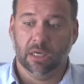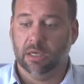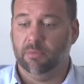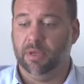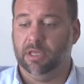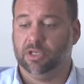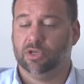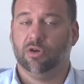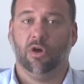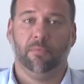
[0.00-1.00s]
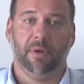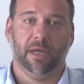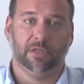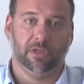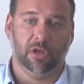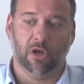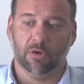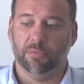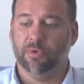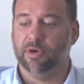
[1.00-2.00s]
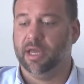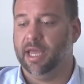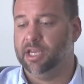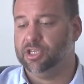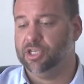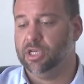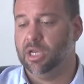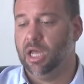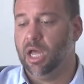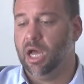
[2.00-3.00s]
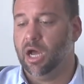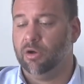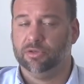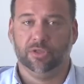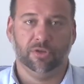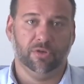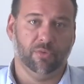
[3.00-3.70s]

means compass, logbook, engine, altitude,